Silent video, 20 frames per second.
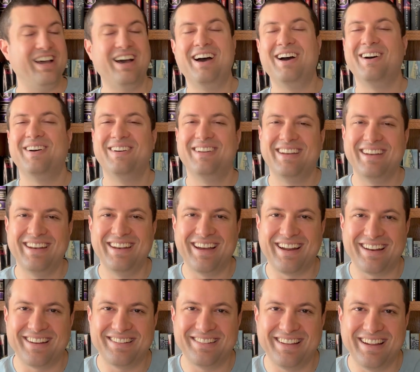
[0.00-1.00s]
Oh,
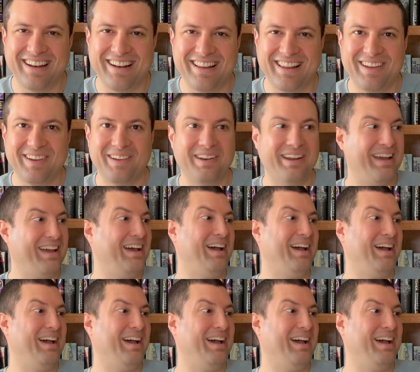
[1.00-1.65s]
not a standalone.